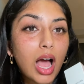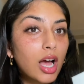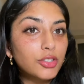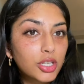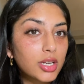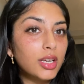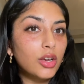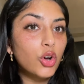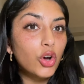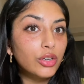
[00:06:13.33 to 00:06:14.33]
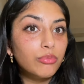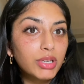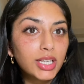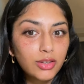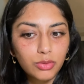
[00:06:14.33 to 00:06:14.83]
actually
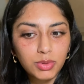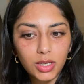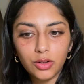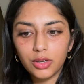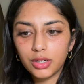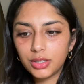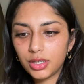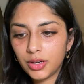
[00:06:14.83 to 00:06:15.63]
unbelievably good.